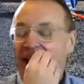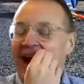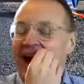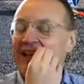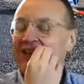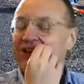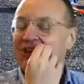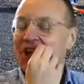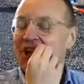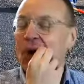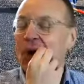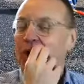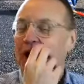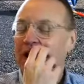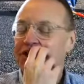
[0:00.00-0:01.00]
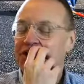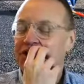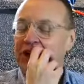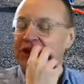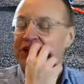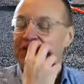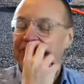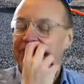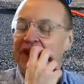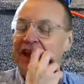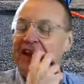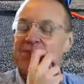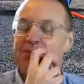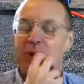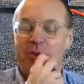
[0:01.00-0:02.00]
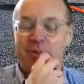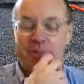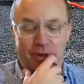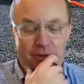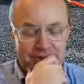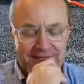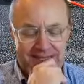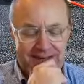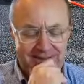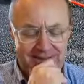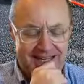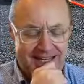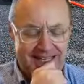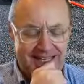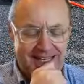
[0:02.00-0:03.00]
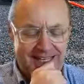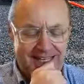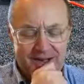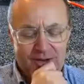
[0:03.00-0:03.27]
Yeah, I saw your Facebook post and I was like,